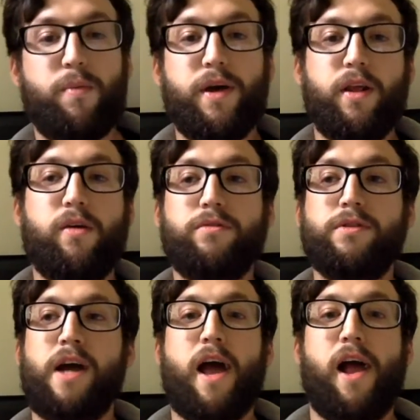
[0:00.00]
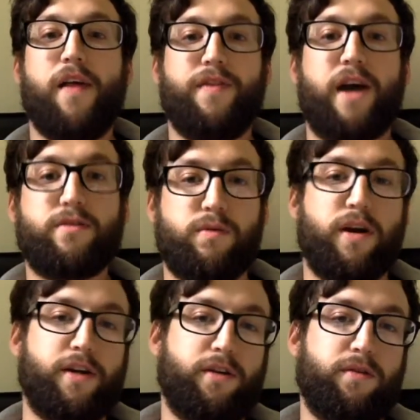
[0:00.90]
pillow, and that's what
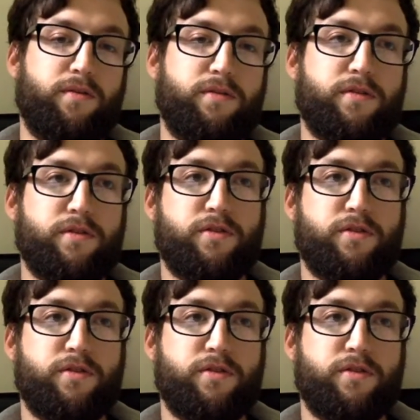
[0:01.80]
I used